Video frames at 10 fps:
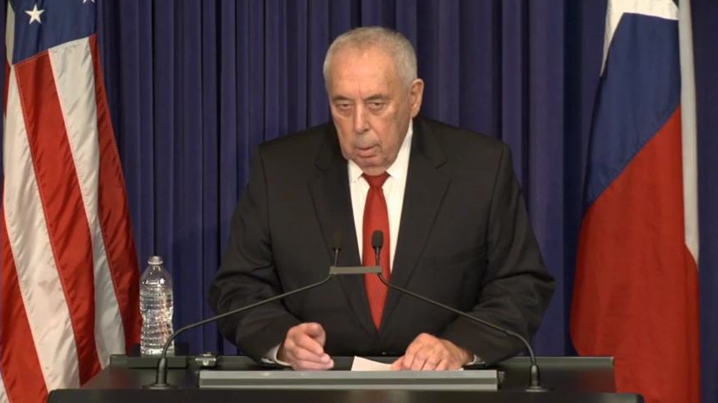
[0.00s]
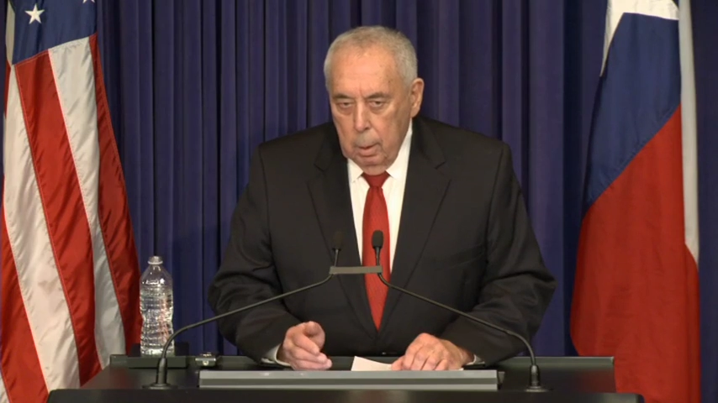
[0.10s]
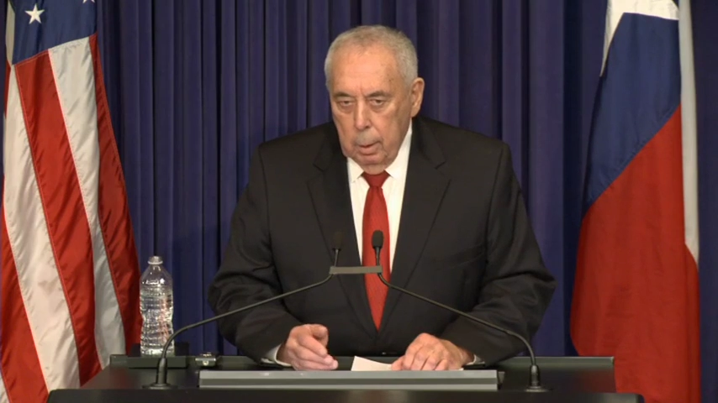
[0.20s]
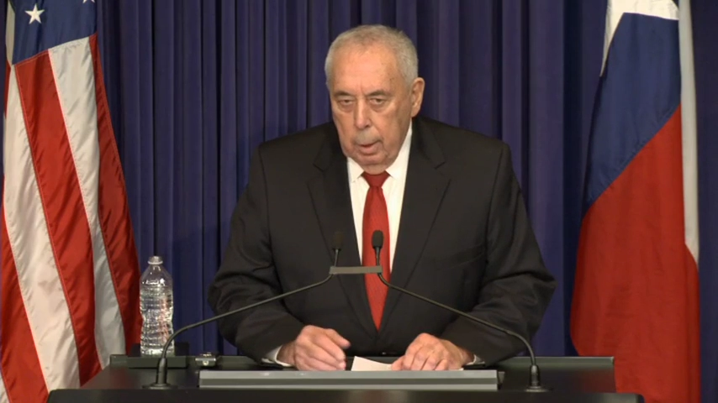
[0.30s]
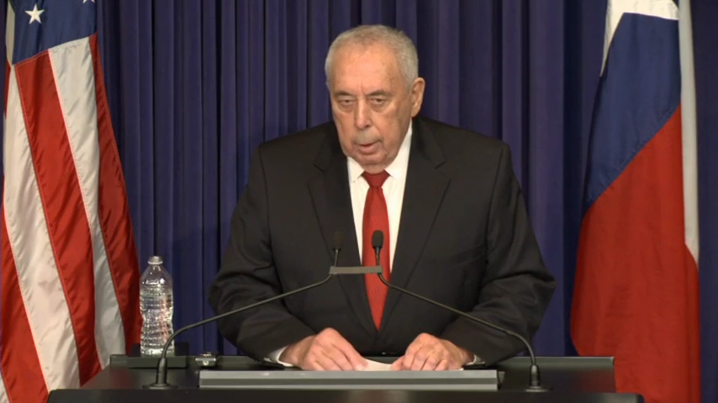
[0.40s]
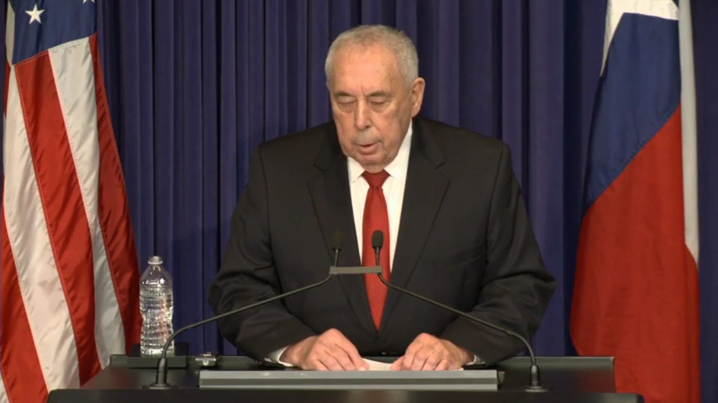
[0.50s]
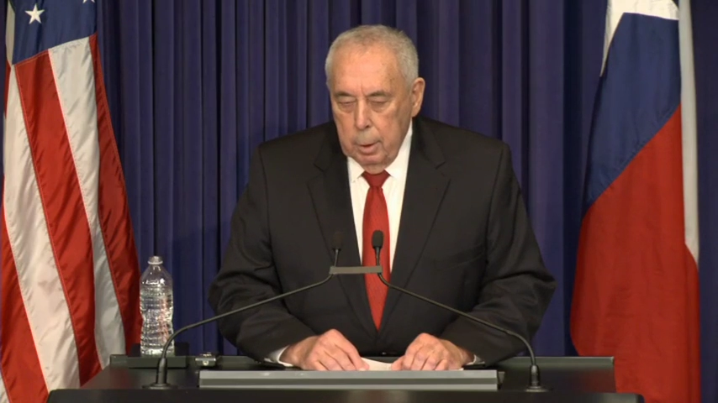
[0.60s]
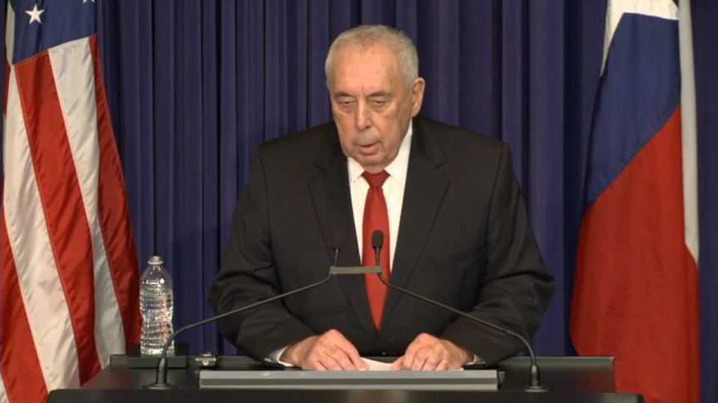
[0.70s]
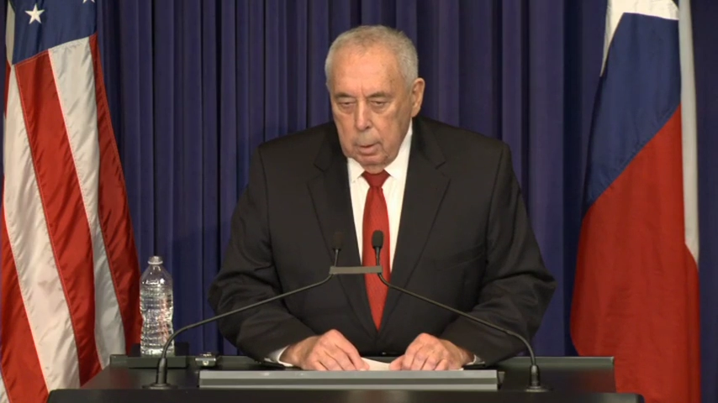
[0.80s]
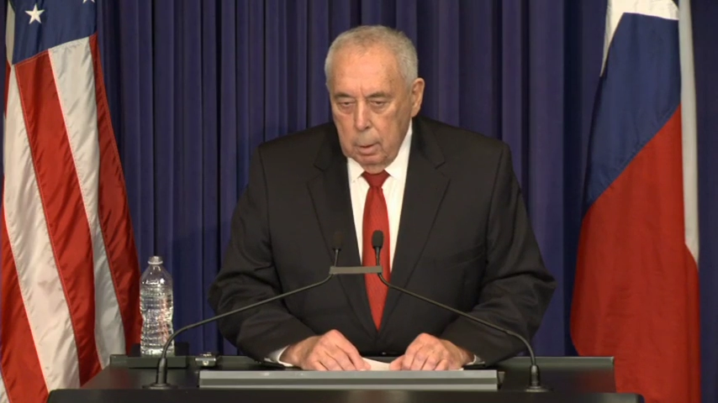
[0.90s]
had a
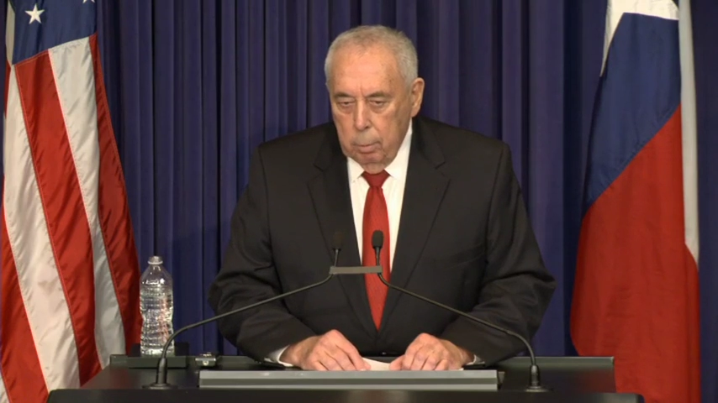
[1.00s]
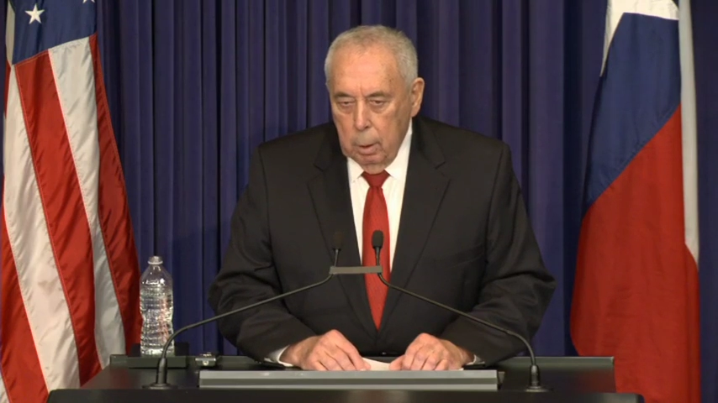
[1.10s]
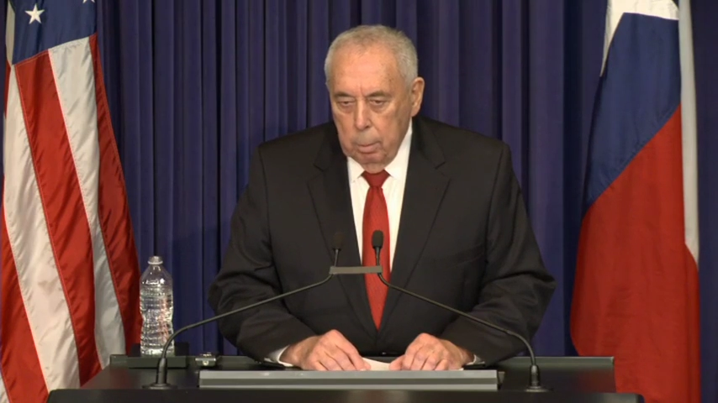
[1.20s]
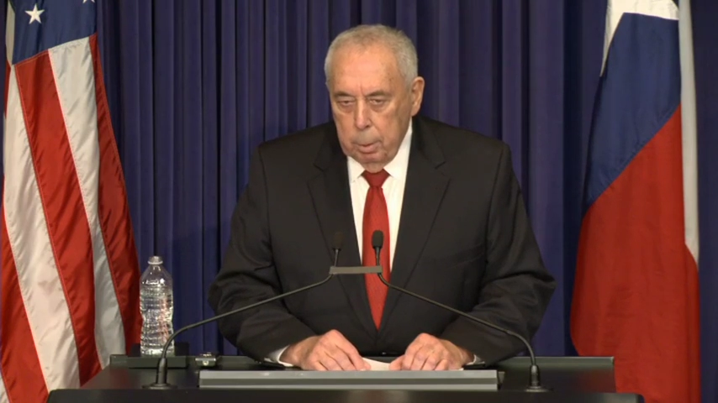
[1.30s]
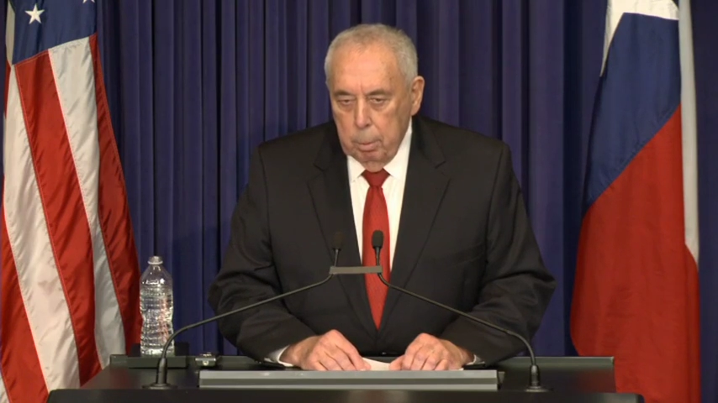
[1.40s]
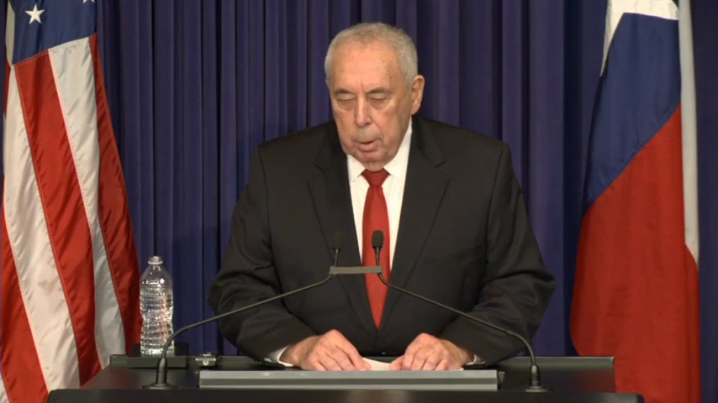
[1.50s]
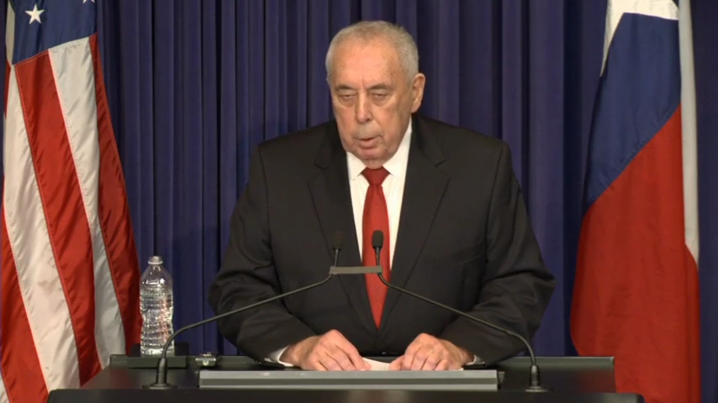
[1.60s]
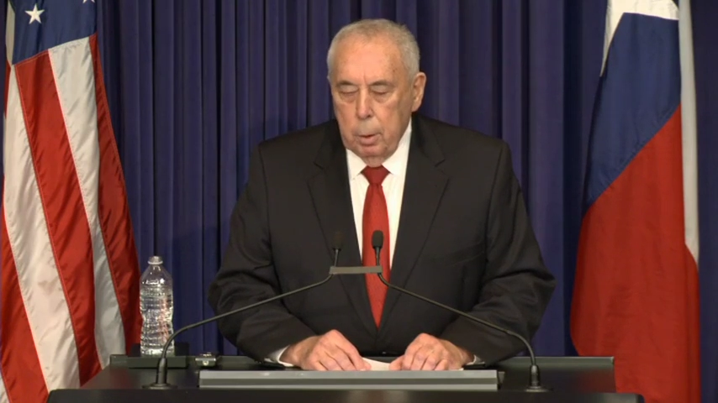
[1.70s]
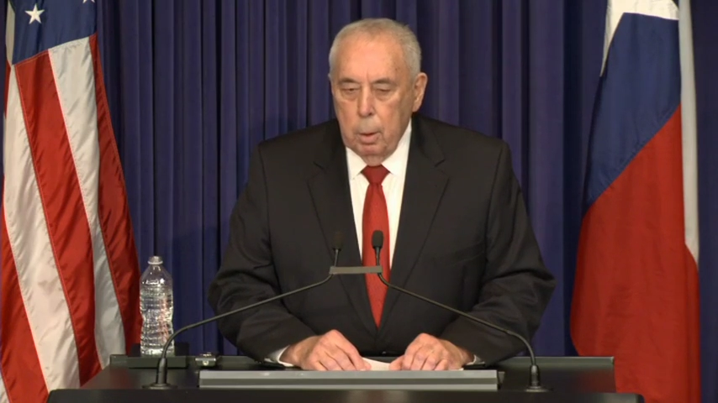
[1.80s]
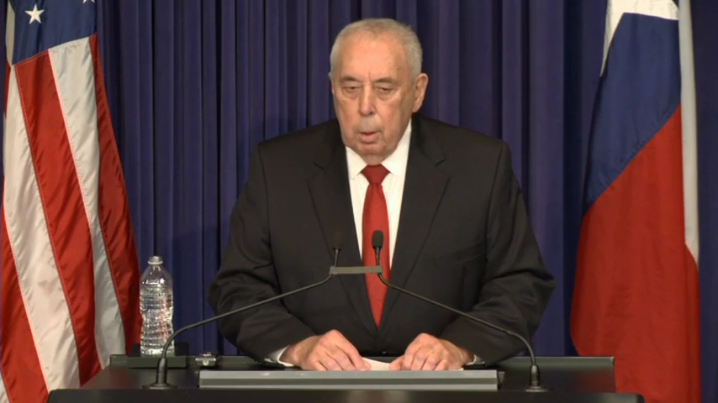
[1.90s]
chance to develop and
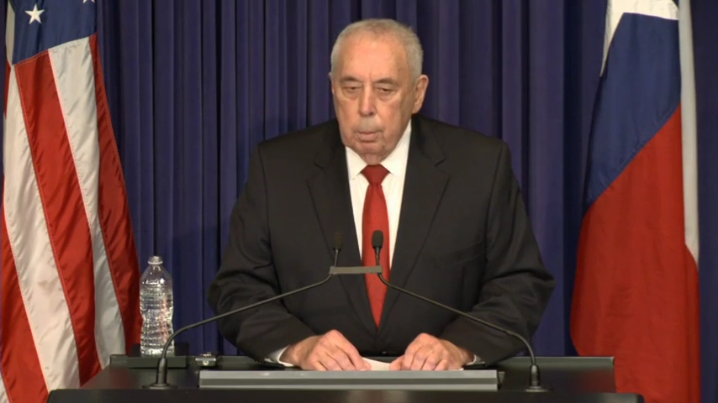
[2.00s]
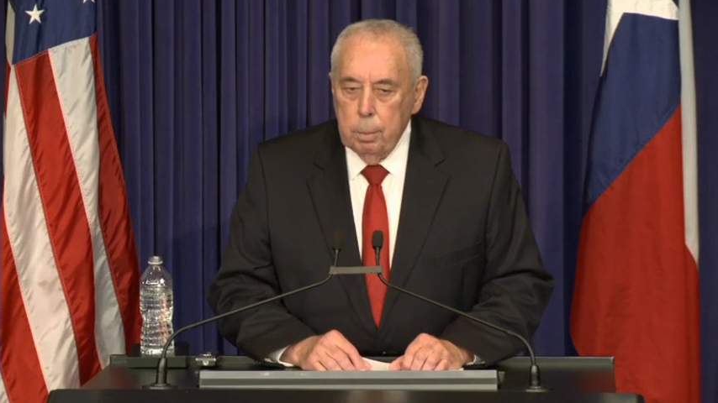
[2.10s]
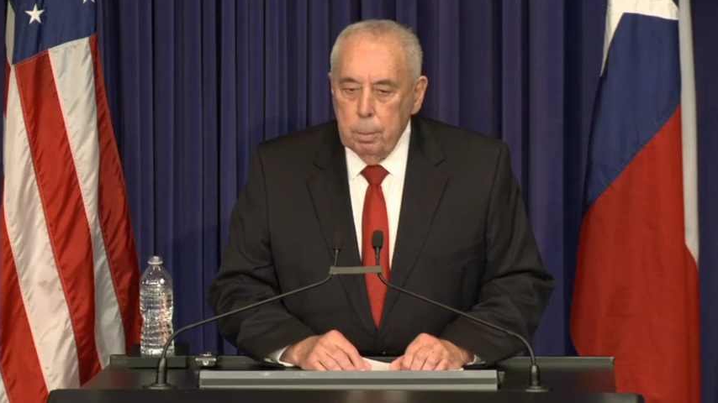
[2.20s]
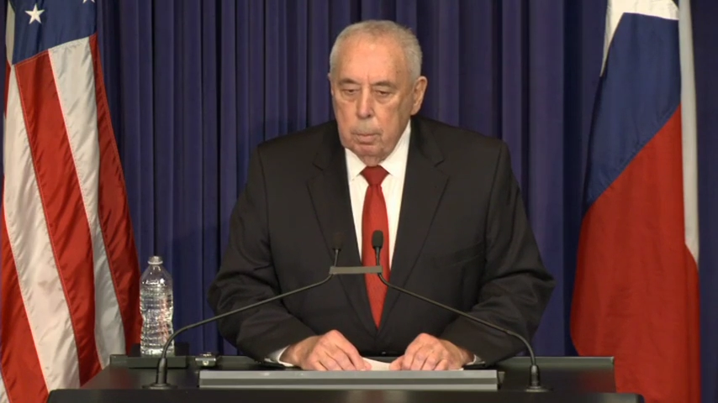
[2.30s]
mature,